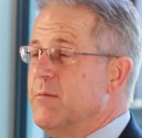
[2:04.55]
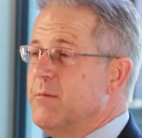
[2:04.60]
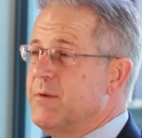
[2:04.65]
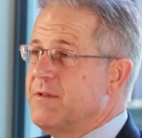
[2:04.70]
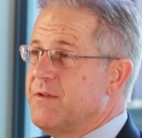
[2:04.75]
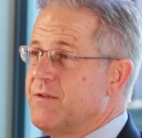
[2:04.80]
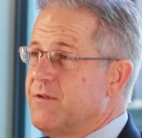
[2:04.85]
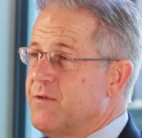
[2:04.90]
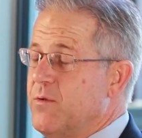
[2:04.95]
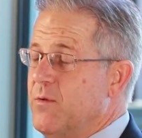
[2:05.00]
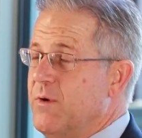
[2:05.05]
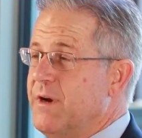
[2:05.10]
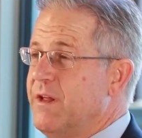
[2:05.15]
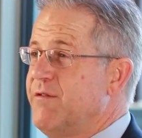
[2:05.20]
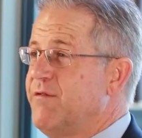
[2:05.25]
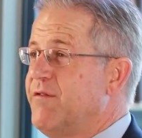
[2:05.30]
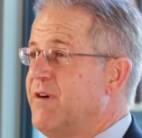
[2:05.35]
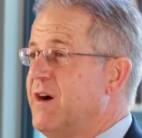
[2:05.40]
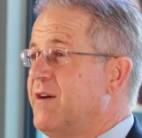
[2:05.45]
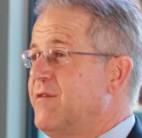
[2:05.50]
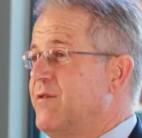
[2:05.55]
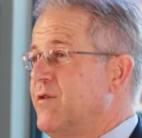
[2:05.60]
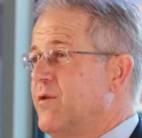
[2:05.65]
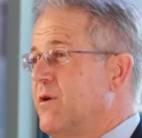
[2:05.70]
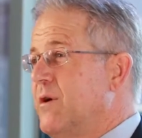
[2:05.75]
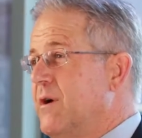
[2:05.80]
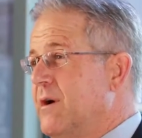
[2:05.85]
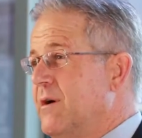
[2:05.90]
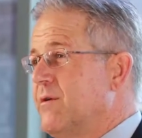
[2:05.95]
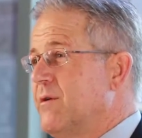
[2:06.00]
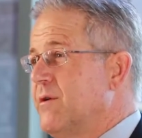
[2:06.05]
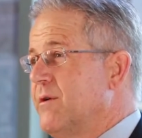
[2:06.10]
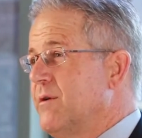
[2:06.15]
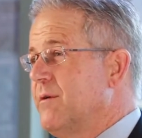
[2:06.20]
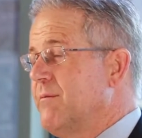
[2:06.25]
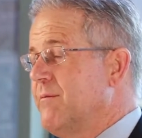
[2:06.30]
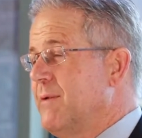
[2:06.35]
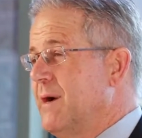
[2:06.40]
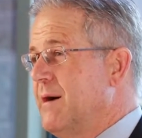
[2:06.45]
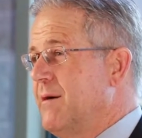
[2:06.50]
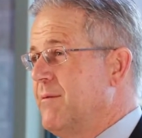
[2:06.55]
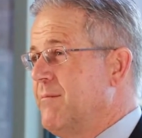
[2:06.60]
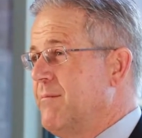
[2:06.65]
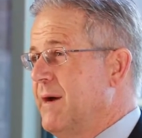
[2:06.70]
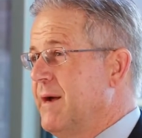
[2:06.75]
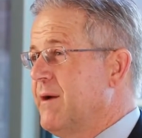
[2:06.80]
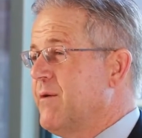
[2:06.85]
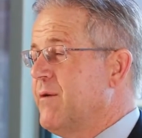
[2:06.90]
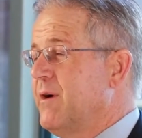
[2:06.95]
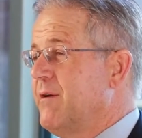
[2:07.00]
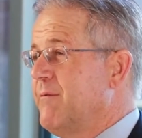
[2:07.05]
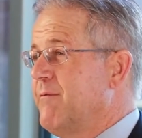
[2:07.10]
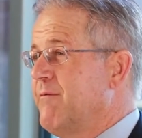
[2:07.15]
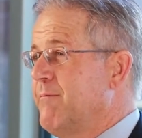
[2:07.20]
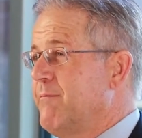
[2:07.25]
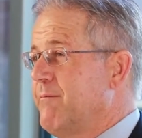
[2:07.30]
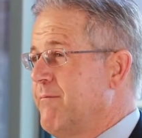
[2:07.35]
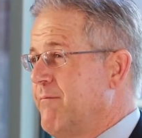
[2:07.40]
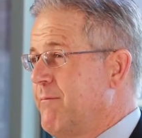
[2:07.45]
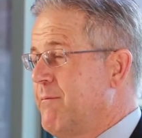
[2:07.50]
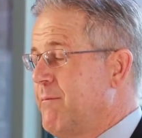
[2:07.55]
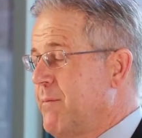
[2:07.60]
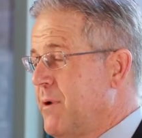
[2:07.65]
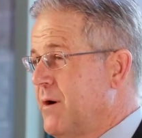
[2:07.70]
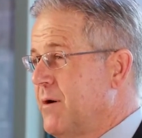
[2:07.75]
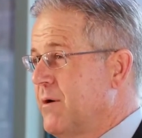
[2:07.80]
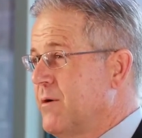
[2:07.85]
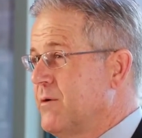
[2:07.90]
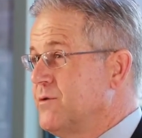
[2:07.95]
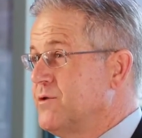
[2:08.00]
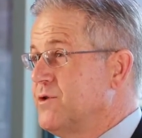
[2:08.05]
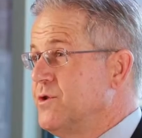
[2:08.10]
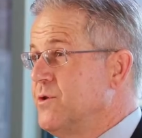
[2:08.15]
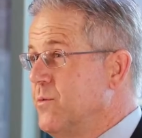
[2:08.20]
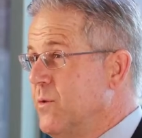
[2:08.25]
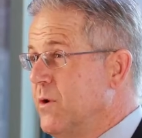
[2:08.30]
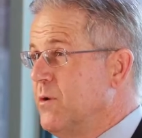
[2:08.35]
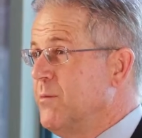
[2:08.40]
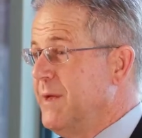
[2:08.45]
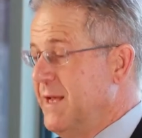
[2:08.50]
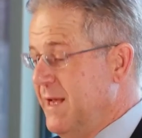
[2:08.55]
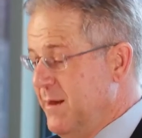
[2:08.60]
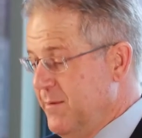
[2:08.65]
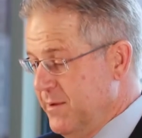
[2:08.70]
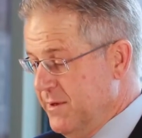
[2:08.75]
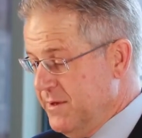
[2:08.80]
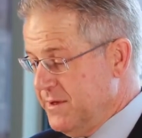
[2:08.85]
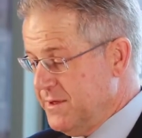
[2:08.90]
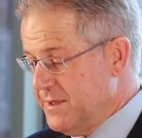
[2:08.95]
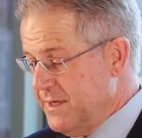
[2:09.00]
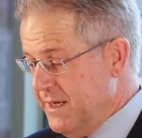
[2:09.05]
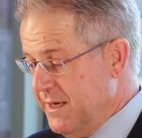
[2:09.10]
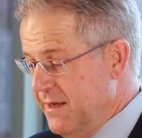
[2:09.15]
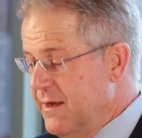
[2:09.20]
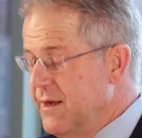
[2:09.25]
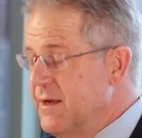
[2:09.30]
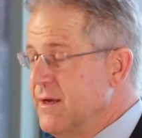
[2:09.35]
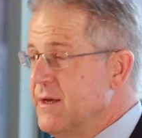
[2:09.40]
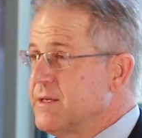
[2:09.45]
but the 25 to 100 micron particles you will be able to see.